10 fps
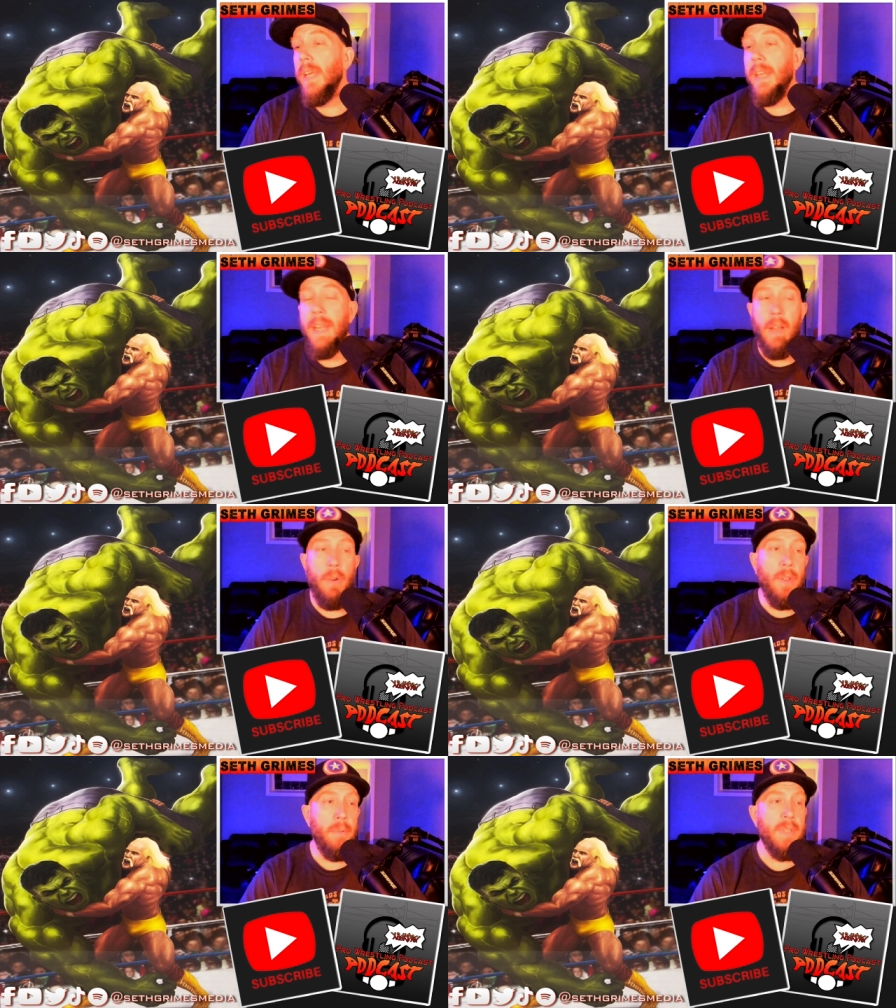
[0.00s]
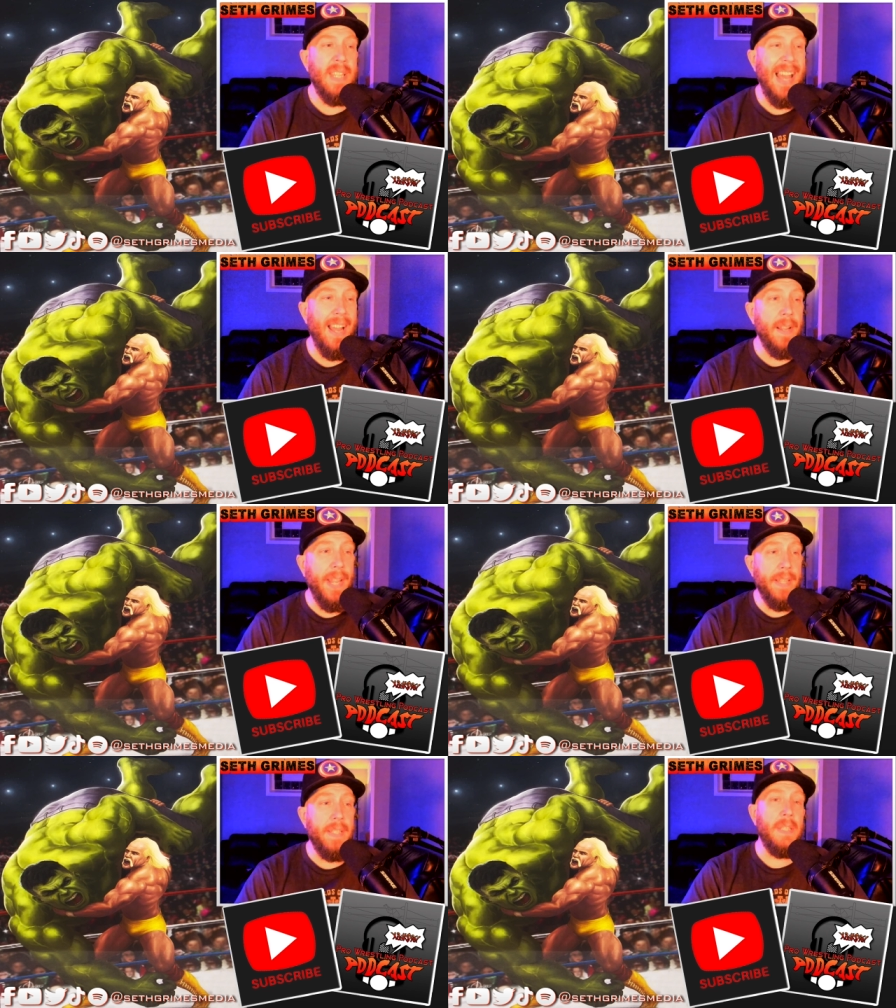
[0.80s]
And not only was that
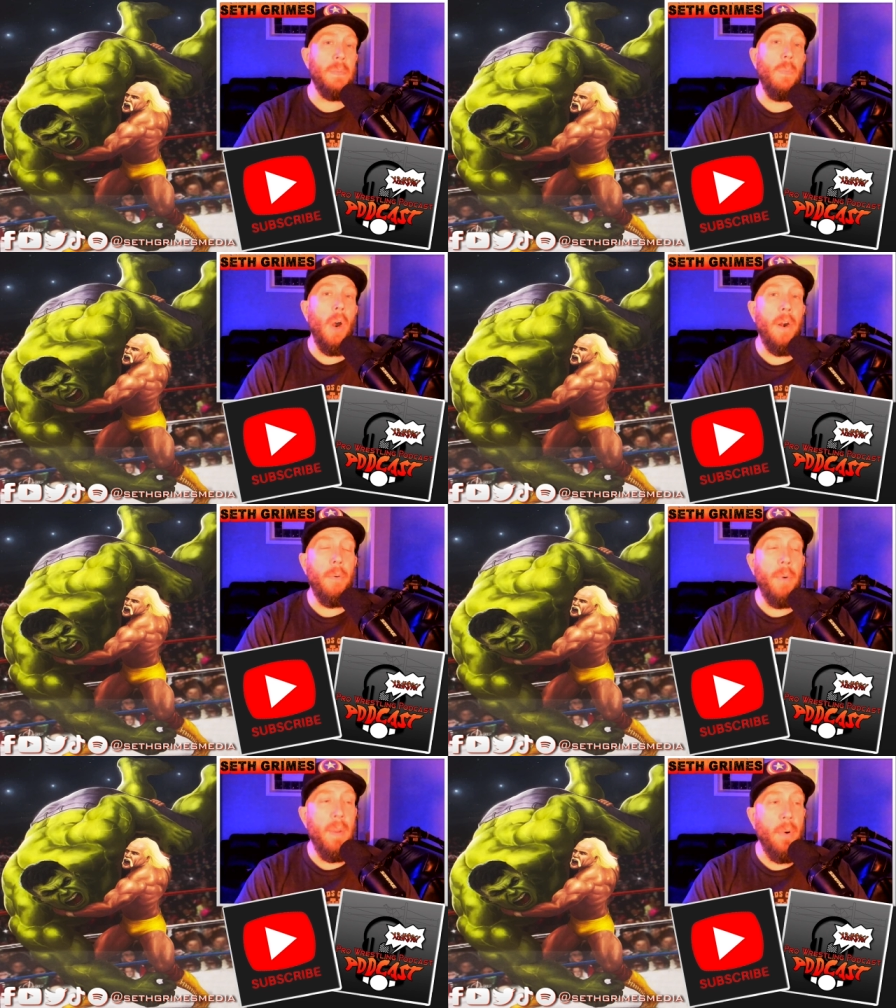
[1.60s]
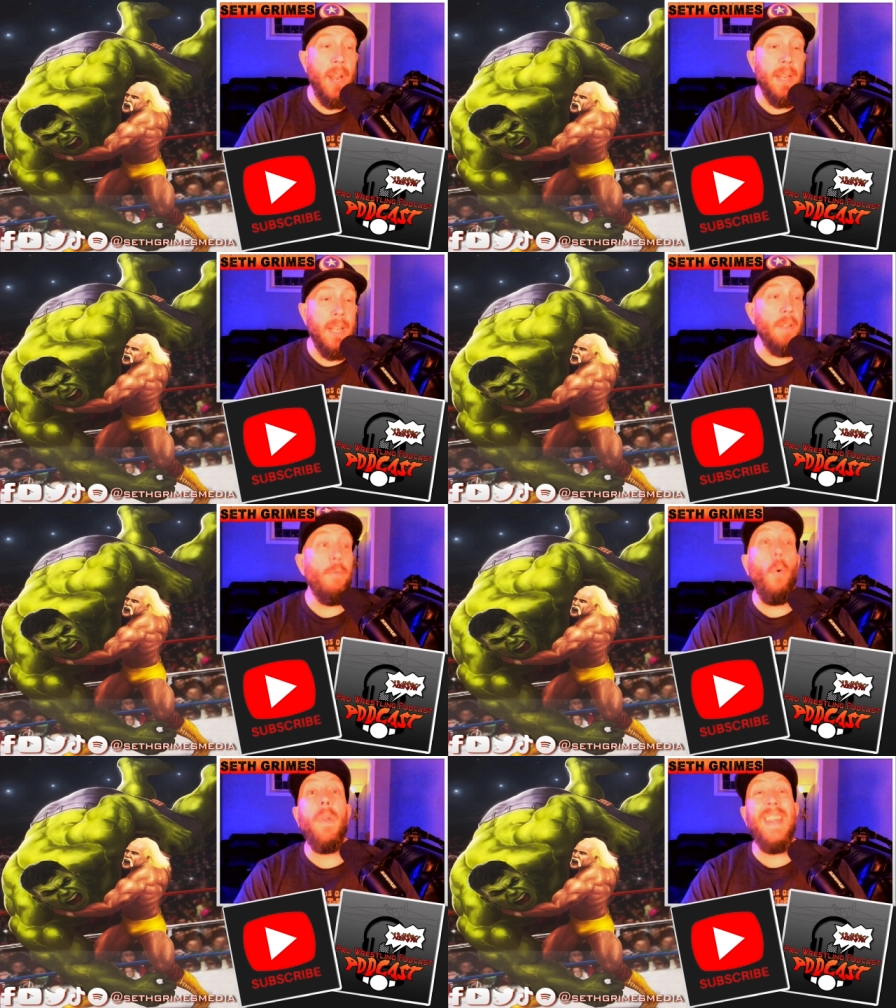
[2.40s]
a smart rebranding
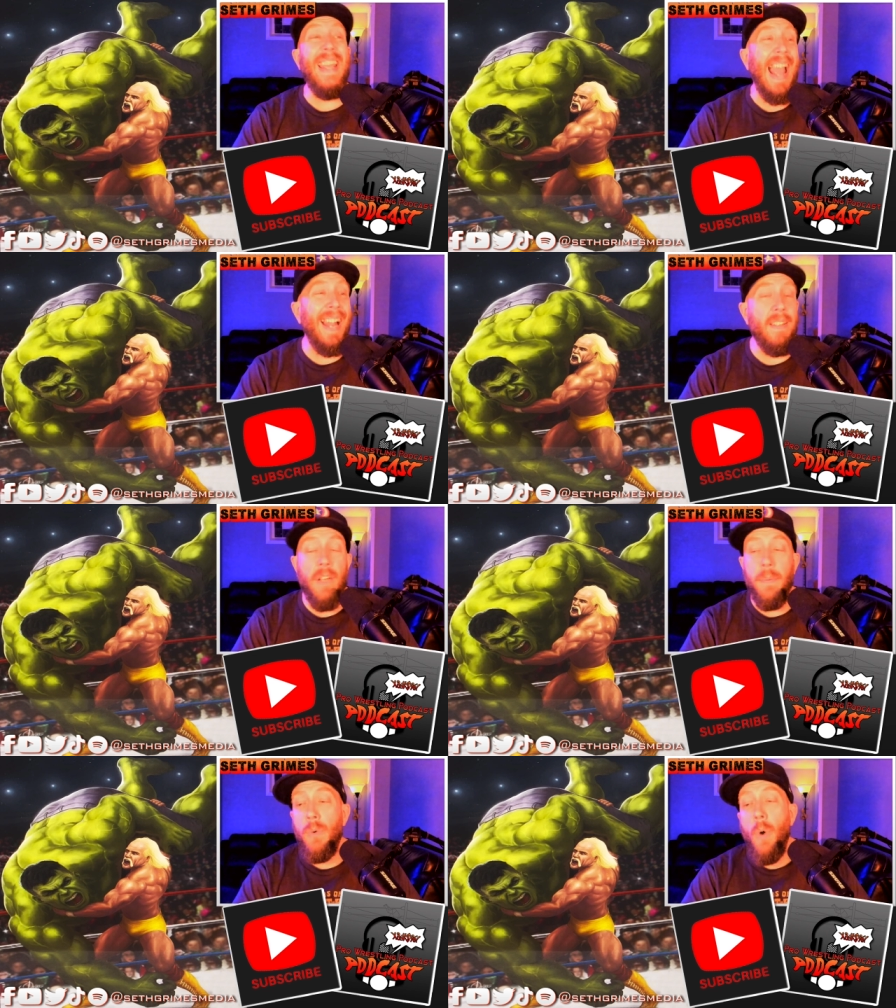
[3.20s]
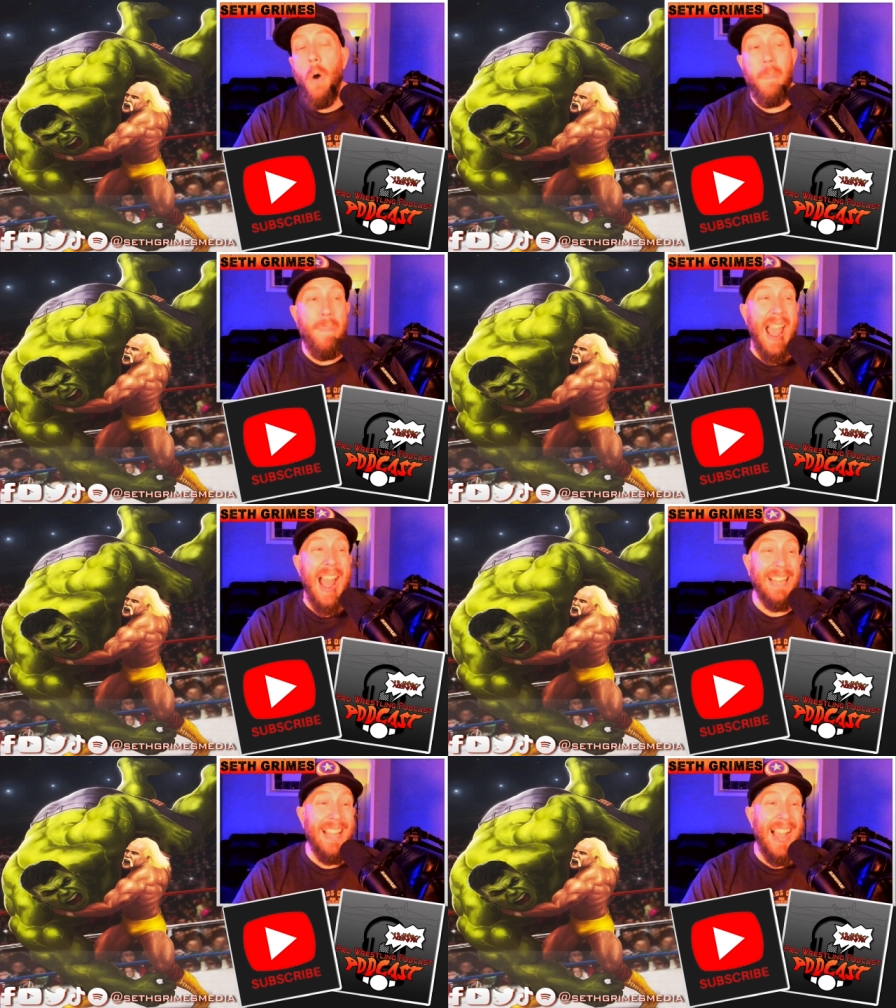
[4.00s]
for the NWO
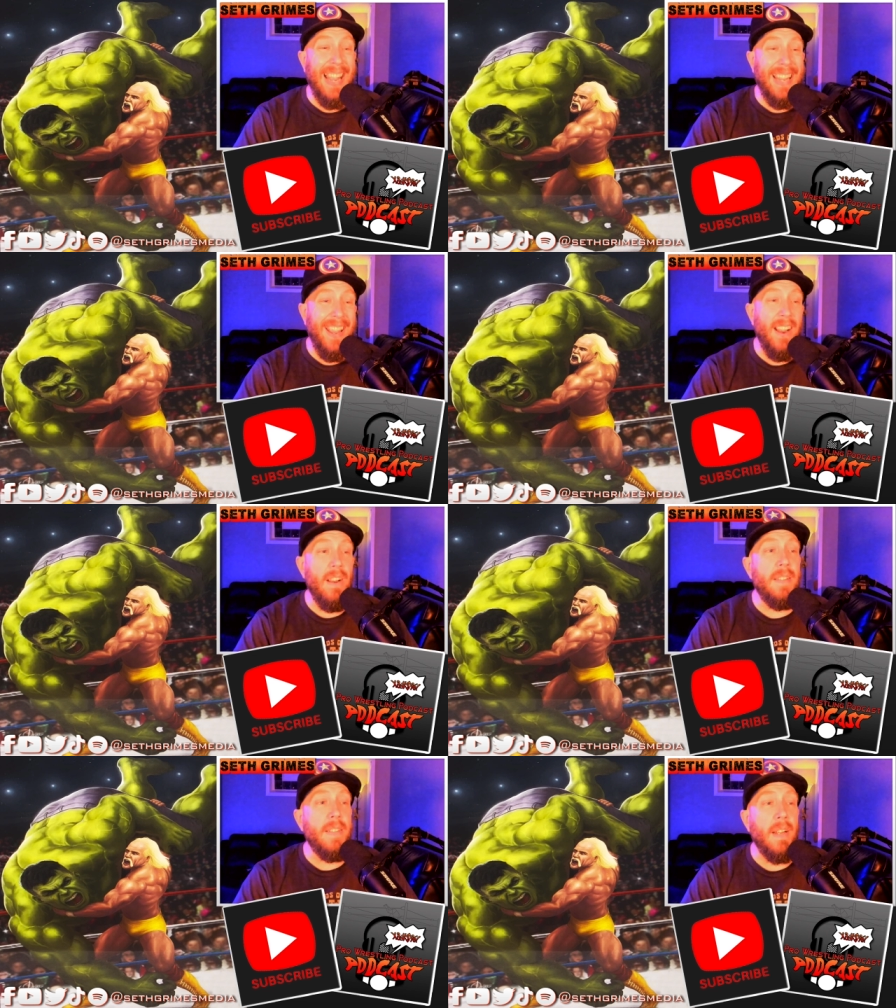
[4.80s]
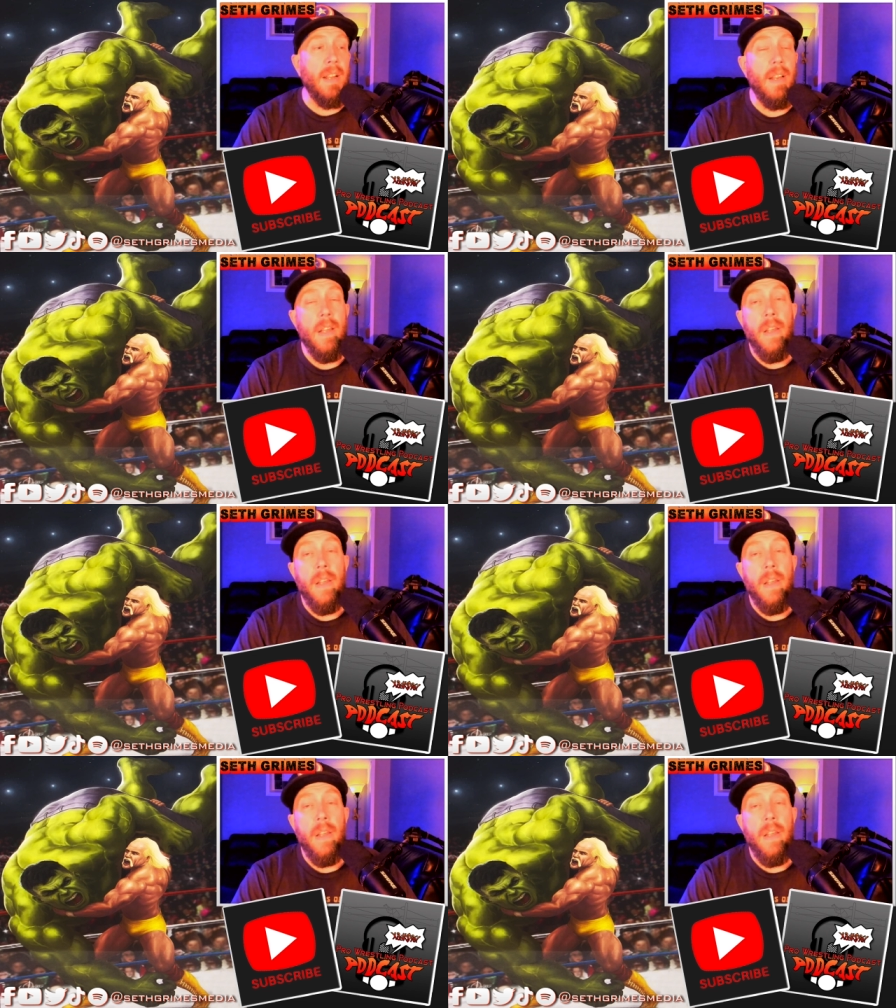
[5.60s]
bad guy character,